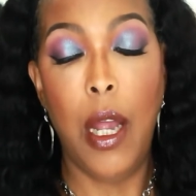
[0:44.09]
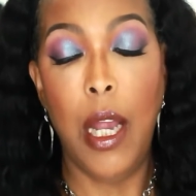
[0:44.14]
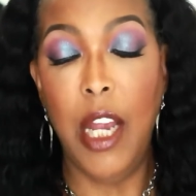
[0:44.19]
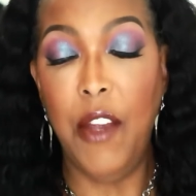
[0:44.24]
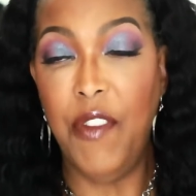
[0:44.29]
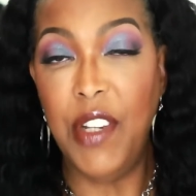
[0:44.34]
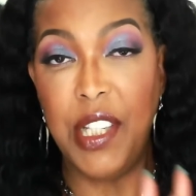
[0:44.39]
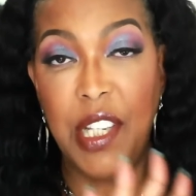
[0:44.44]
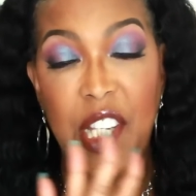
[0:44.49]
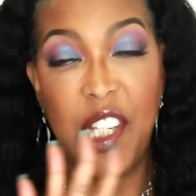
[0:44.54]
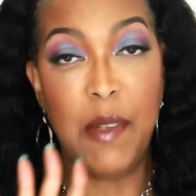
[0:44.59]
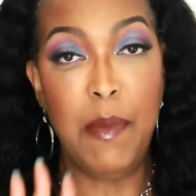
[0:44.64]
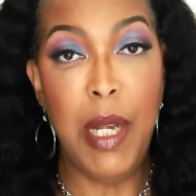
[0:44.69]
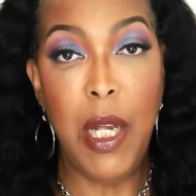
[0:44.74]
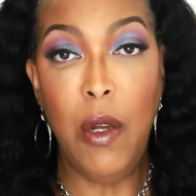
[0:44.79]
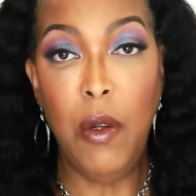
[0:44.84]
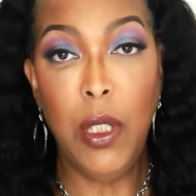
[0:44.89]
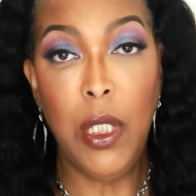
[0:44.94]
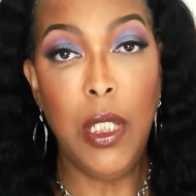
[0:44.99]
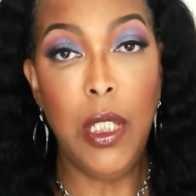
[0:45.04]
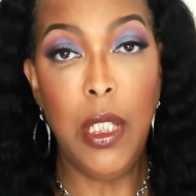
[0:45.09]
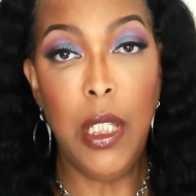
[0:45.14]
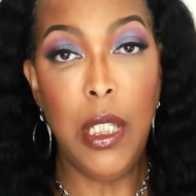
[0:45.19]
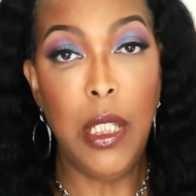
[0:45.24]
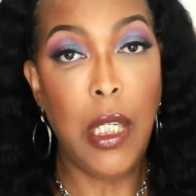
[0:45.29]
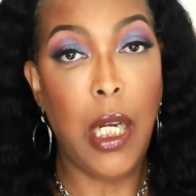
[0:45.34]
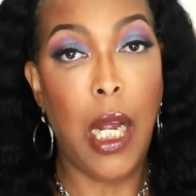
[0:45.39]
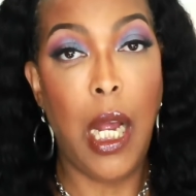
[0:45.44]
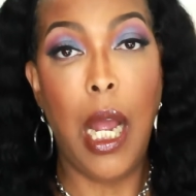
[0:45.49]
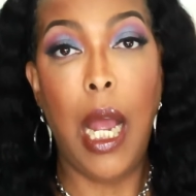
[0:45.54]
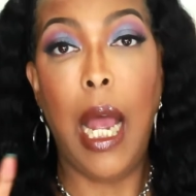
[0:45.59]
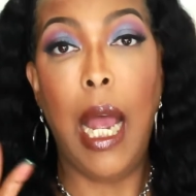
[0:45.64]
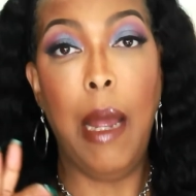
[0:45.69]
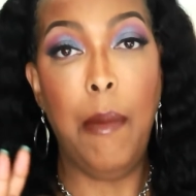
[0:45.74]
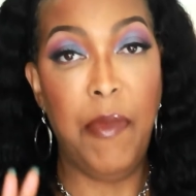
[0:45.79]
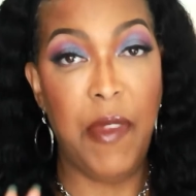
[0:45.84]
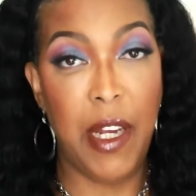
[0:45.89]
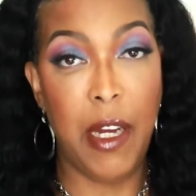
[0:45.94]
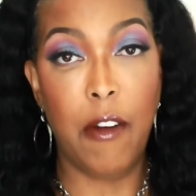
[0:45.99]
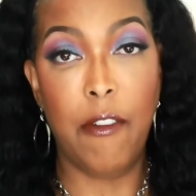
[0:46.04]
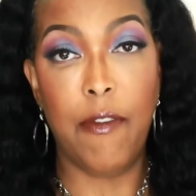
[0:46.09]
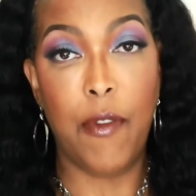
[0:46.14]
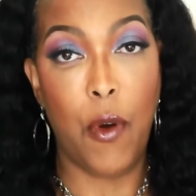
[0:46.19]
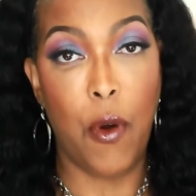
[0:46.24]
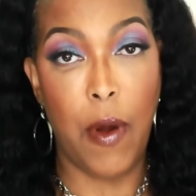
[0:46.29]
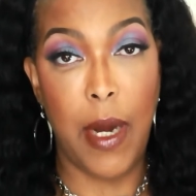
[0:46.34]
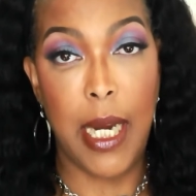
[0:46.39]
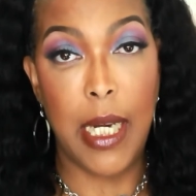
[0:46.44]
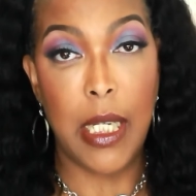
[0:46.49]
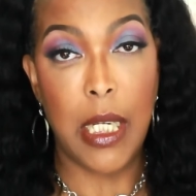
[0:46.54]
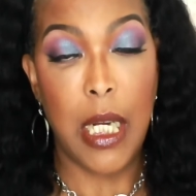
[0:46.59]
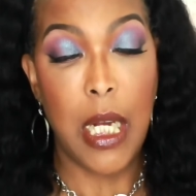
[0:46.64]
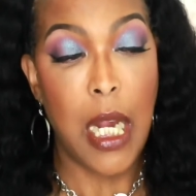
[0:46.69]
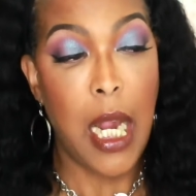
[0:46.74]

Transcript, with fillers: If it's a smell good, I'm there for it.